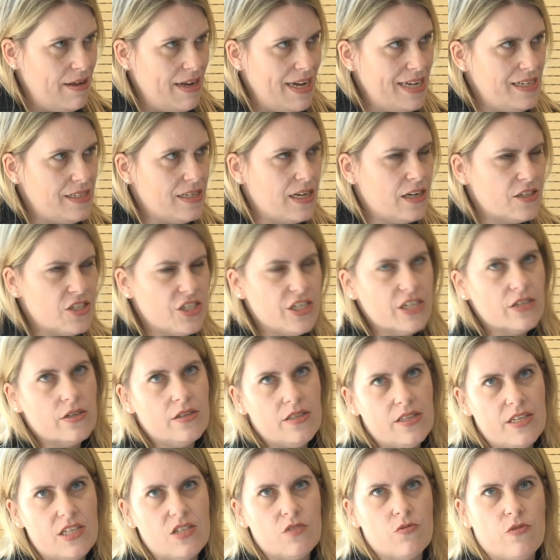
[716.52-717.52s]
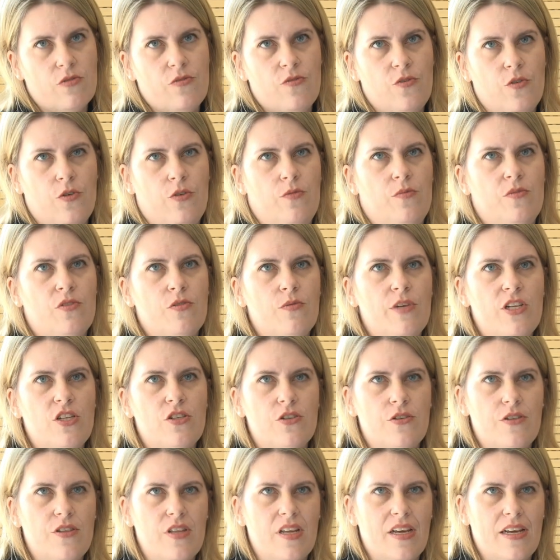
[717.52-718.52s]
In touching on these reforms, we
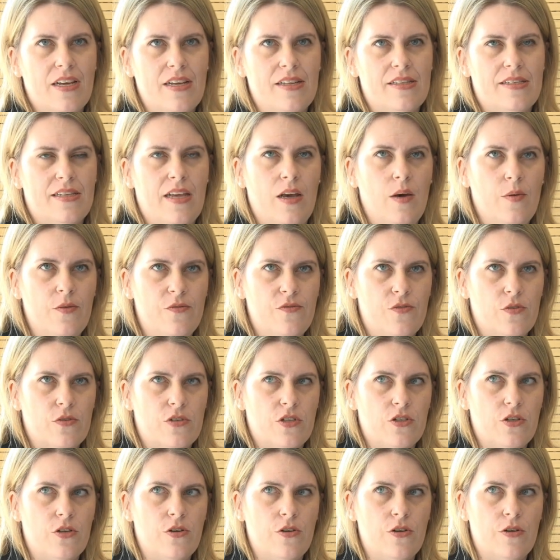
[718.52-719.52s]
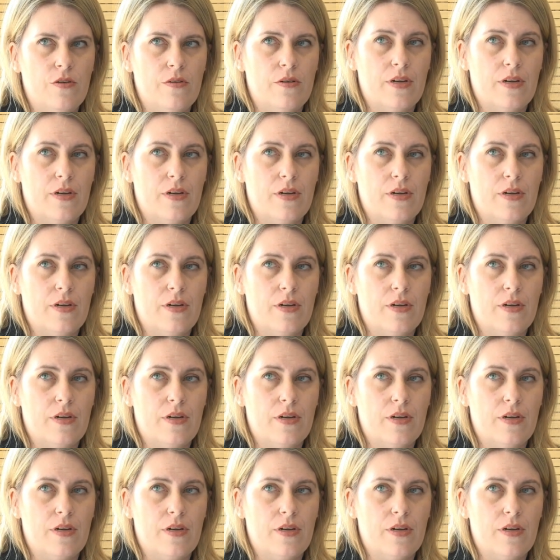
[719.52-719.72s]
do think it's helpful to